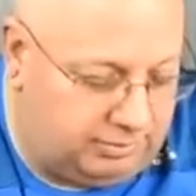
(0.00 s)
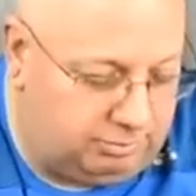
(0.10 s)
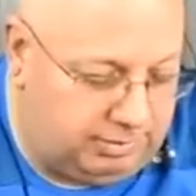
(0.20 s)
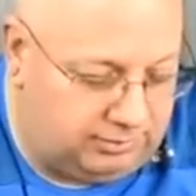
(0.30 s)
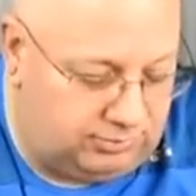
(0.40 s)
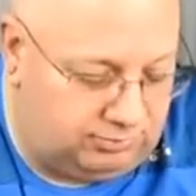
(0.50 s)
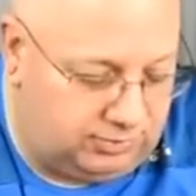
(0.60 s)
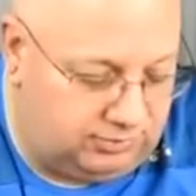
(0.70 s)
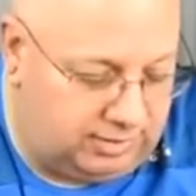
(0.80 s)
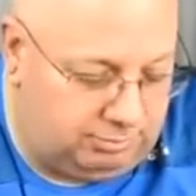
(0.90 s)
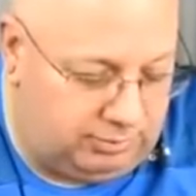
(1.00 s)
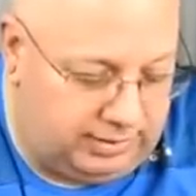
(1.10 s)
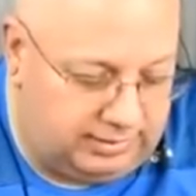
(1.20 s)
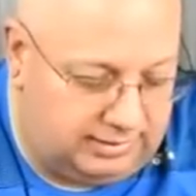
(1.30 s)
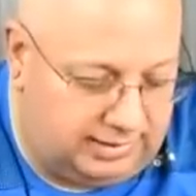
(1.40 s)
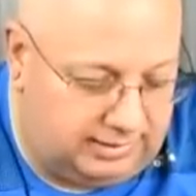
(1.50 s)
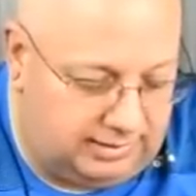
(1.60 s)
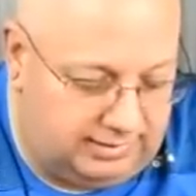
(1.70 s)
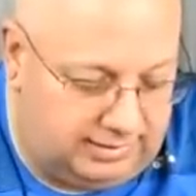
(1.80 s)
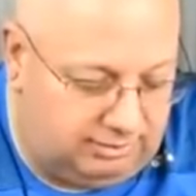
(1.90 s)
another basis, for example, like the
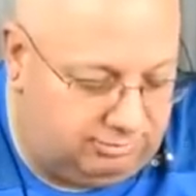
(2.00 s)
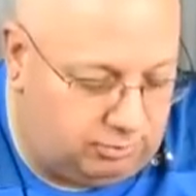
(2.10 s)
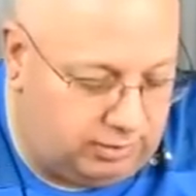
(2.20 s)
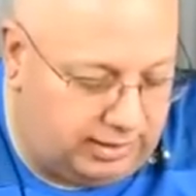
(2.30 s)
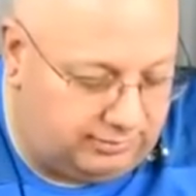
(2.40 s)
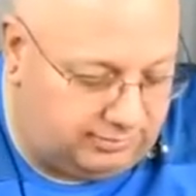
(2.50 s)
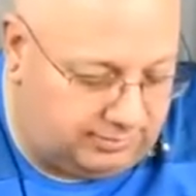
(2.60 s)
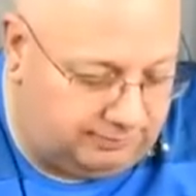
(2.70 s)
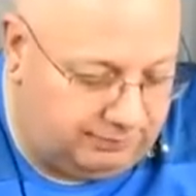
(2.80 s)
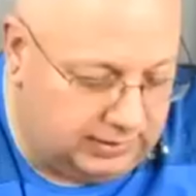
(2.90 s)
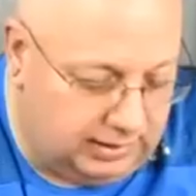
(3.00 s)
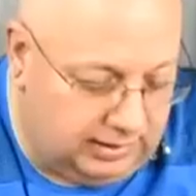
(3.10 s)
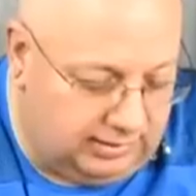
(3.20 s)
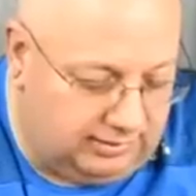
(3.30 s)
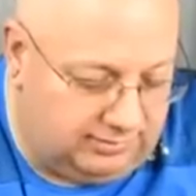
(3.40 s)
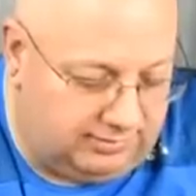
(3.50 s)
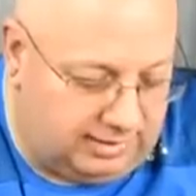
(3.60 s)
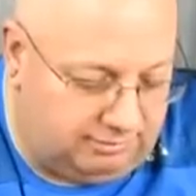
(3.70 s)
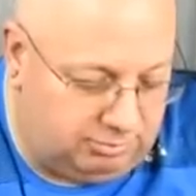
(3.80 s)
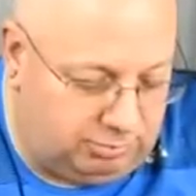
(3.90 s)
Nikon D4S is
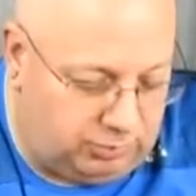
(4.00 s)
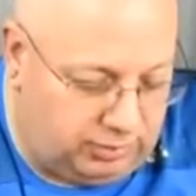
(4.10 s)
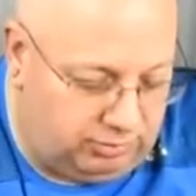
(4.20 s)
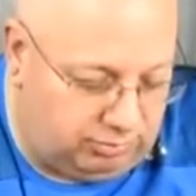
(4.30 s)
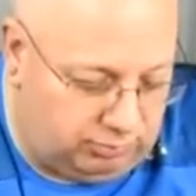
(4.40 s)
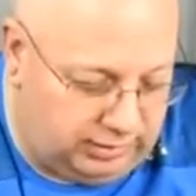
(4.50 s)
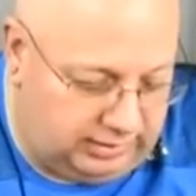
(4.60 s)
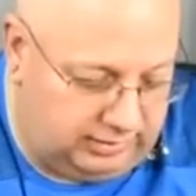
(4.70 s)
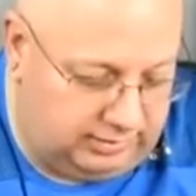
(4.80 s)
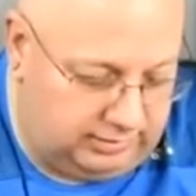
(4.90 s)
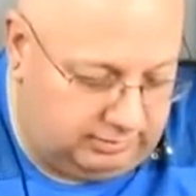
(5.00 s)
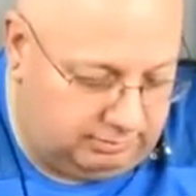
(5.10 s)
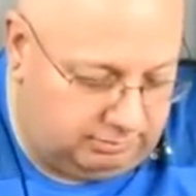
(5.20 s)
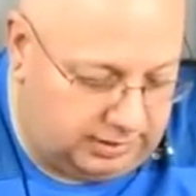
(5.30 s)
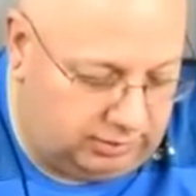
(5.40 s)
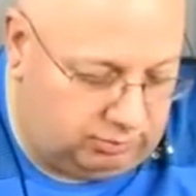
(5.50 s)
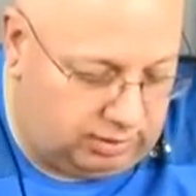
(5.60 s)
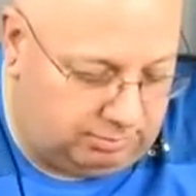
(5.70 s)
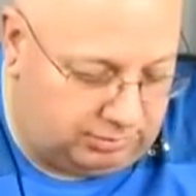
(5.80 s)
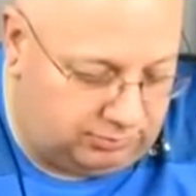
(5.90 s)
7.3
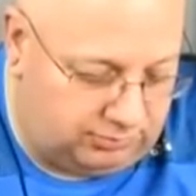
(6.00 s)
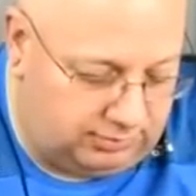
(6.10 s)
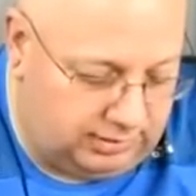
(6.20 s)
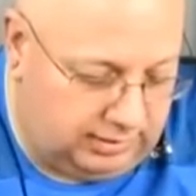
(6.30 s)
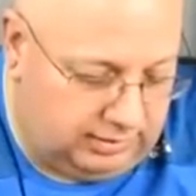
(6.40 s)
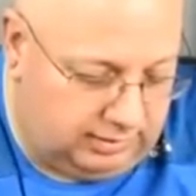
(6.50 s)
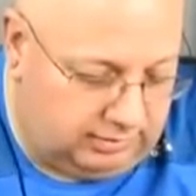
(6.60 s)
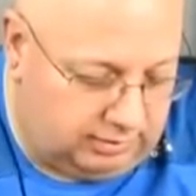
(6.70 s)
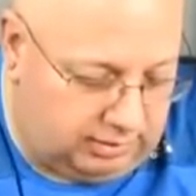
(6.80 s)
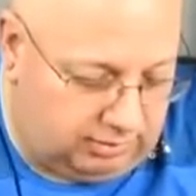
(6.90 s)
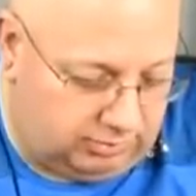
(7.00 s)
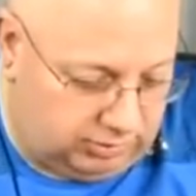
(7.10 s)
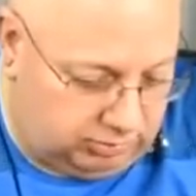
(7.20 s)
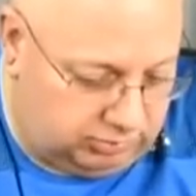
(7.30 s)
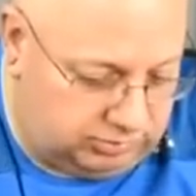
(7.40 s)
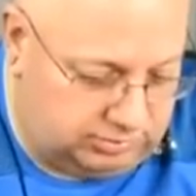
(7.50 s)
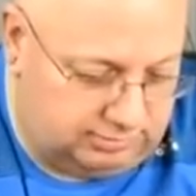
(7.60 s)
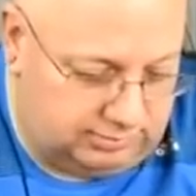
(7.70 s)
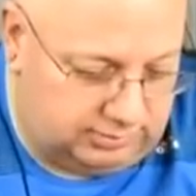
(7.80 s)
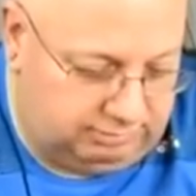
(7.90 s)
micrometers. Uh, they're huge.
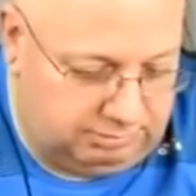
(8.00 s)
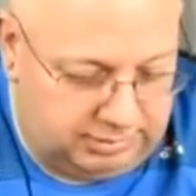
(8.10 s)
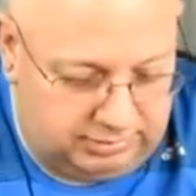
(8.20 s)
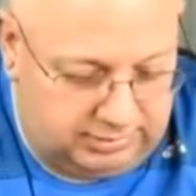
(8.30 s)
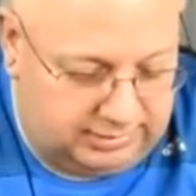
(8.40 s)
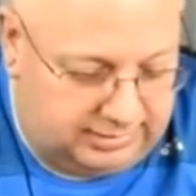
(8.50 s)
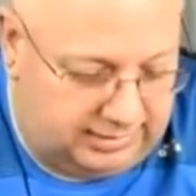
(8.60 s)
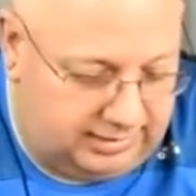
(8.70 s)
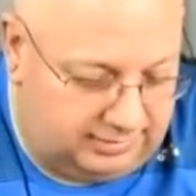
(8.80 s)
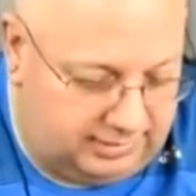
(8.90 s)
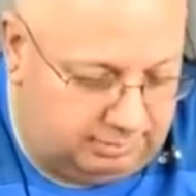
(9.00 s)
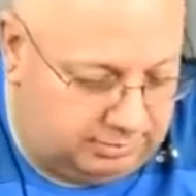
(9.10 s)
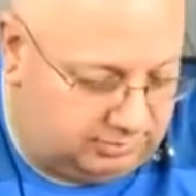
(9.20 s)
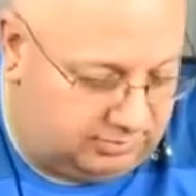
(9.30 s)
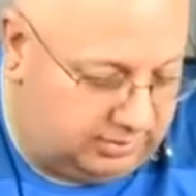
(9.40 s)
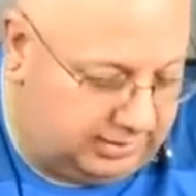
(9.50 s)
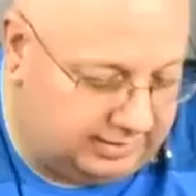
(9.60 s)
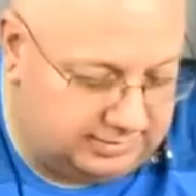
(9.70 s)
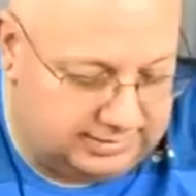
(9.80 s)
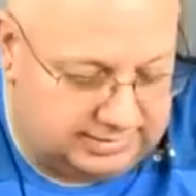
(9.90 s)
They're even bigger than the D810, but this is looking
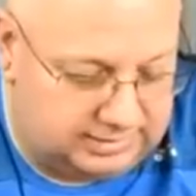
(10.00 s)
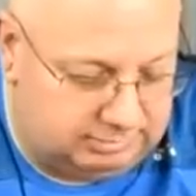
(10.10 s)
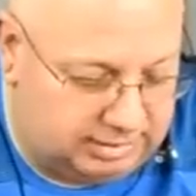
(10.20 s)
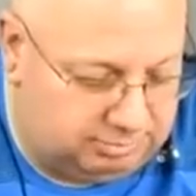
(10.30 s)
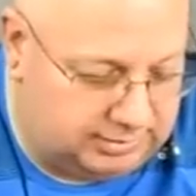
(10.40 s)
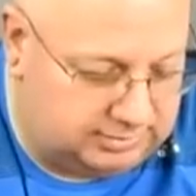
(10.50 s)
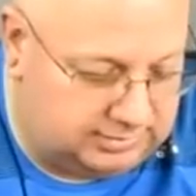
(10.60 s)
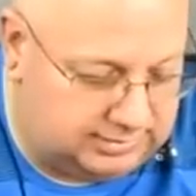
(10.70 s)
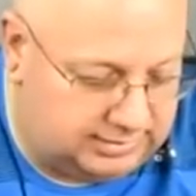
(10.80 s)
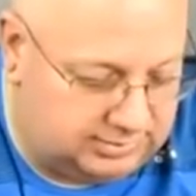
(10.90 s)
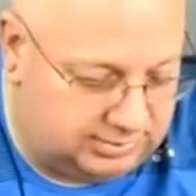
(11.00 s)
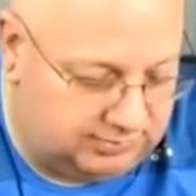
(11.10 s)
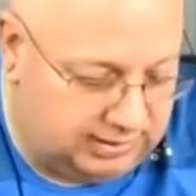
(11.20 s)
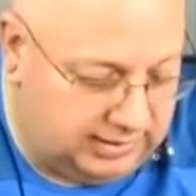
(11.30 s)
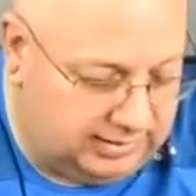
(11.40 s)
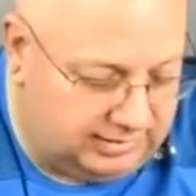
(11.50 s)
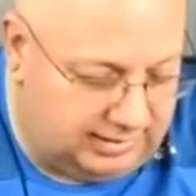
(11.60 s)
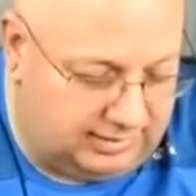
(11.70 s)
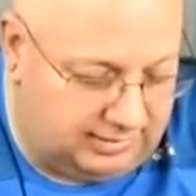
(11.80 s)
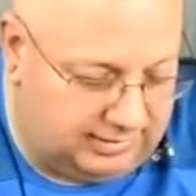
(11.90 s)
at a 16 megapixel sensor.
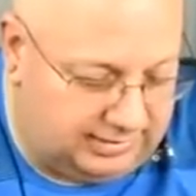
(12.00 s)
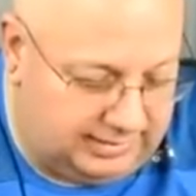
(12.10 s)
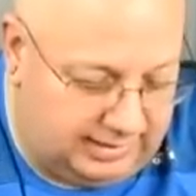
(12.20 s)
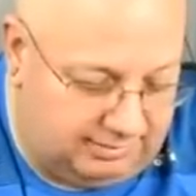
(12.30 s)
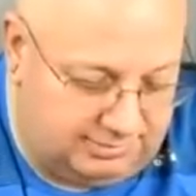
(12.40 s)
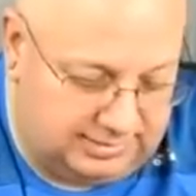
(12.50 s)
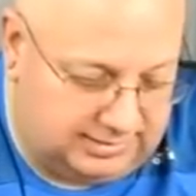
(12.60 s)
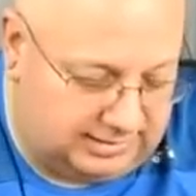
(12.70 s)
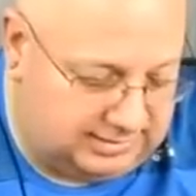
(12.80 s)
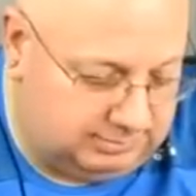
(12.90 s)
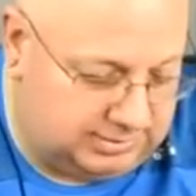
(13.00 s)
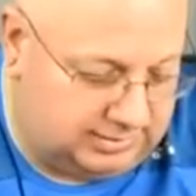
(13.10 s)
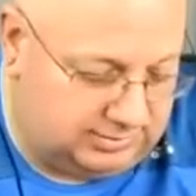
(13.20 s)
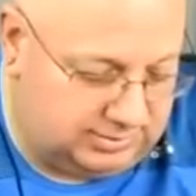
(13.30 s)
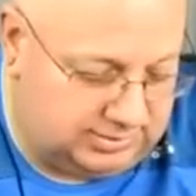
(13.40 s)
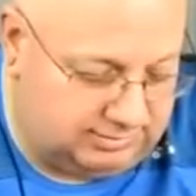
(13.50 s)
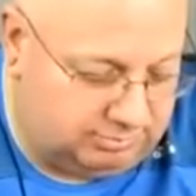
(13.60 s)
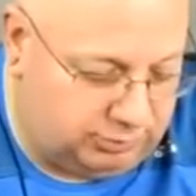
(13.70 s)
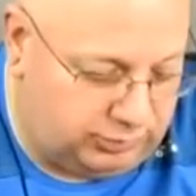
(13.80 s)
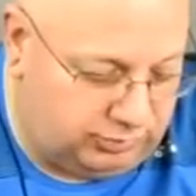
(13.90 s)
Nikon DF is the exact same sensor,
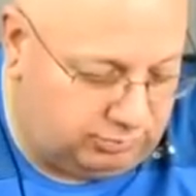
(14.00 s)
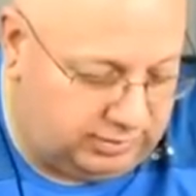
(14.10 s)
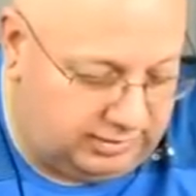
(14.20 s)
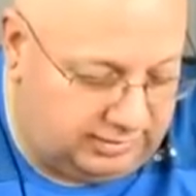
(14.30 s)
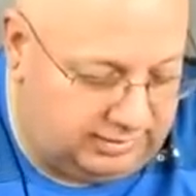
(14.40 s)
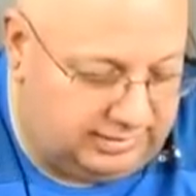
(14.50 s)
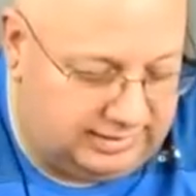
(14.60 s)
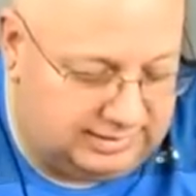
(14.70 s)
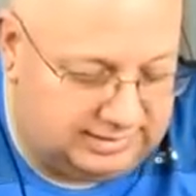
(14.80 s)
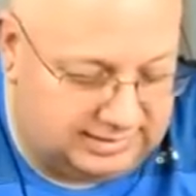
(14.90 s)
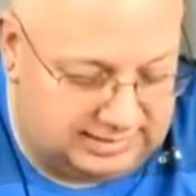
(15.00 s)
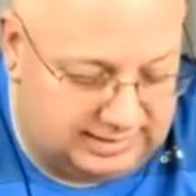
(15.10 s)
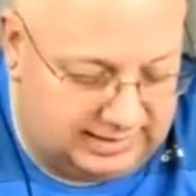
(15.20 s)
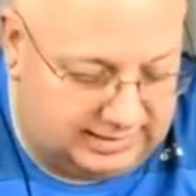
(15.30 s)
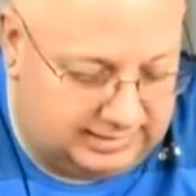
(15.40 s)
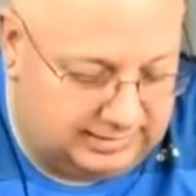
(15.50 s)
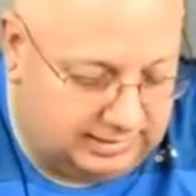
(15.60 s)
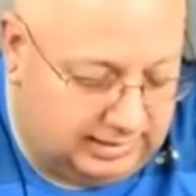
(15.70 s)
7.3. D610